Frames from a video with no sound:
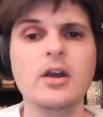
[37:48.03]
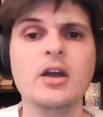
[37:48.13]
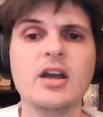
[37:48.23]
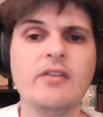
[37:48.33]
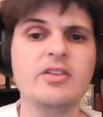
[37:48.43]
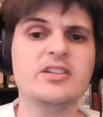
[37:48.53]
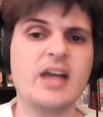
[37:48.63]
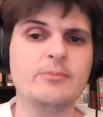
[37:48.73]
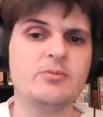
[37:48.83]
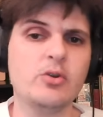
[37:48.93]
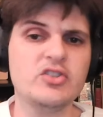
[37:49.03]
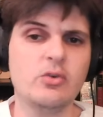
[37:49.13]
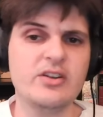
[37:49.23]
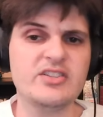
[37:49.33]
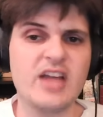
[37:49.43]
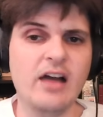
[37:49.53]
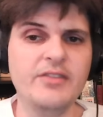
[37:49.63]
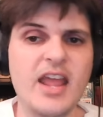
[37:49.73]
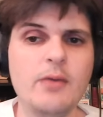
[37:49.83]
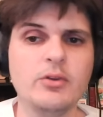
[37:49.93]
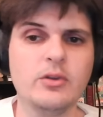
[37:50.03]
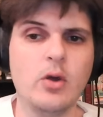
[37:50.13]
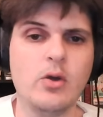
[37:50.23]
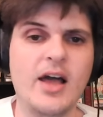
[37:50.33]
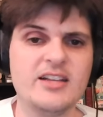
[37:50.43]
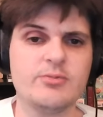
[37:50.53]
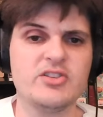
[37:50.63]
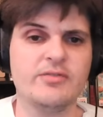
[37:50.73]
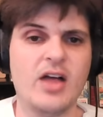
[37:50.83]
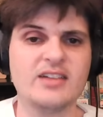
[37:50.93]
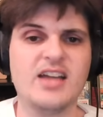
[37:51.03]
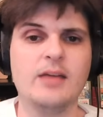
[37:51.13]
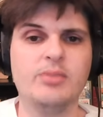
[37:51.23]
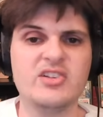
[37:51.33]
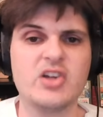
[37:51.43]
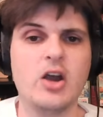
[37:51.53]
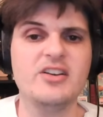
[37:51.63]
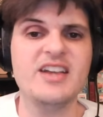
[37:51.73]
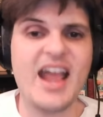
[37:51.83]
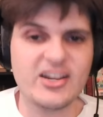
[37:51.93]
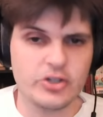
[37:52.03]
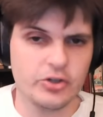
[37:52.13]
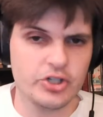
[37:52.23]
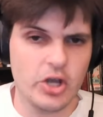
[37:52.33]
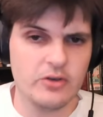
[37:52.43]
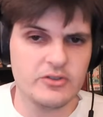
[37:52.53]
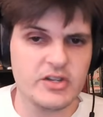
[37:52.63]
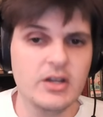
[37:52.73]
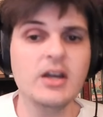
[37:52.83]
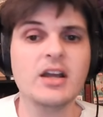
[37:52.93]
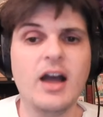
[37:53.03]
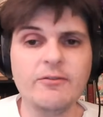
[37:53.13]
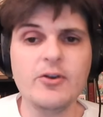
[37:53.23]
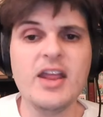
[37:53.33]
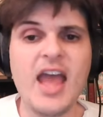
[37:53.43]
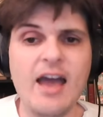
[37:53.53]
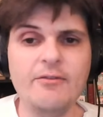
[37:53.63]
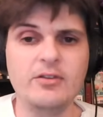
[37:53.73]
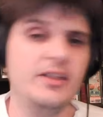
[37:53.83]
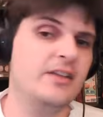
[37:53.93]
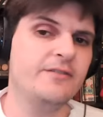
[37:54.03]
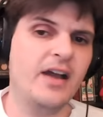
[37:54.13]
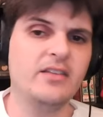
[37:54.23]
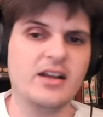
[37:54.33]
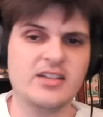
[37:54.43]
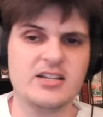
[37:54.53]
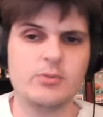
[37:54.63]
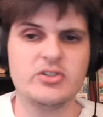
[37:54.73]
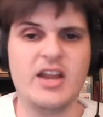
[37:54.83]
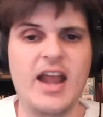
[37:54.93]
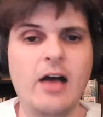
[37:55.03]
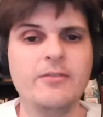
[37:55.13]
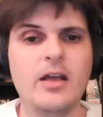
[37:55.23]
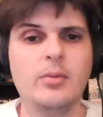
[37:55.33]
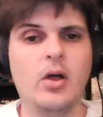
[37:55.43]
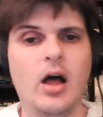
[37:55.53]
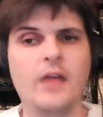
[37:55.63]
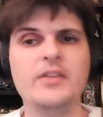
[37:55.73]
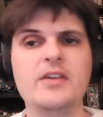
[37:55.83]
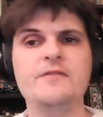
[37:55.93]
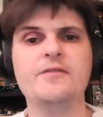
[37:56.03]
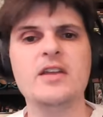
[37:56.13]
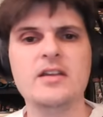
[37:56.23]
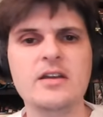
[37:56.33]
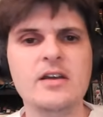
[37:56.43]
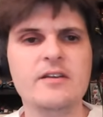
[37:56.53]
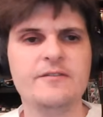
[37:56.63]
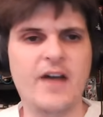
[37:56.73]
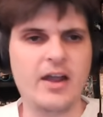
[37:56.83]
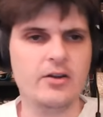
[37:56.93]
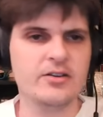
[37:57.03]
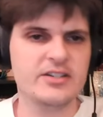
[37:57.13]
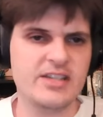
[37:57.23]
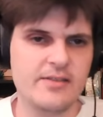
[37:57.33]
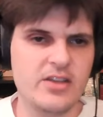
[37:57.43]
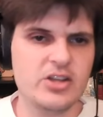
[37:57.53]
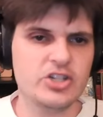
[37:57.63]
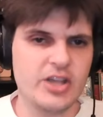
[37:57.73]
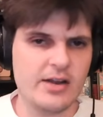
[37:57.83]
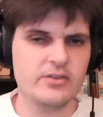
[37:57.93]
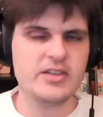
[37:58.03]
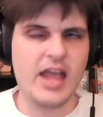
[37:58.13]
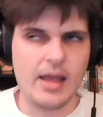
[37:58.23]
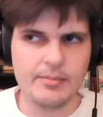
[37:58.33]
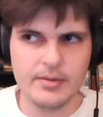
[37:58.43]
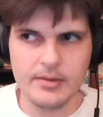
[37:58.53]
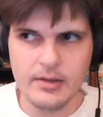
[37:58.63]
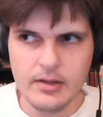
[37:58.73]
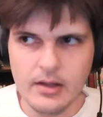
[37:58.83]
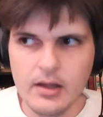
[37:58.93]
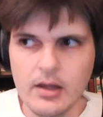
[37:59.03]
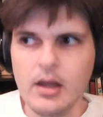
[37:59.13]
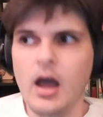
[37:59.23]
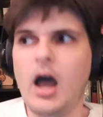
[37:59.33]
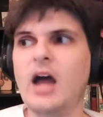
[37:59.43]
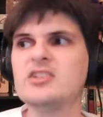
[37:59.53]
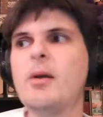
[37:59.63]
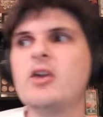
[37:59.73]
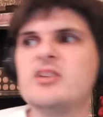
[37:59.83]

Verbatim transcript: covering the top sports stories of the day with the local experts of Locked On, plus our national shows covering every league. Find Locked On Sports Day now available on the free Fire TV channels app. On tomorrow's